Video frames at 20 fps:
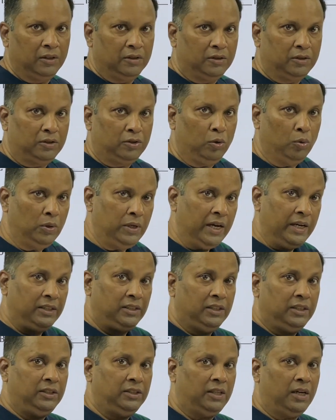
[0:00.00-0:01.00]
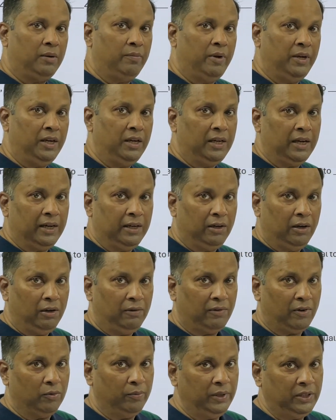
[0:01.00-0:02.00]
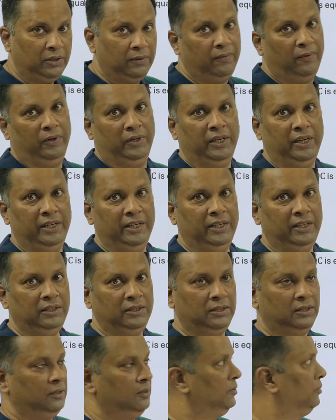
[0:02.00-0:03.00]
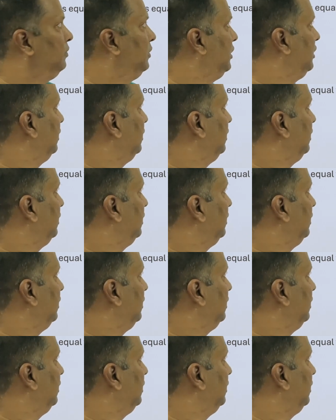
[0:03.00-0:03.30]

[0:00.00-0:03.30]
Two tangents are making angle of how much? 40 degrees with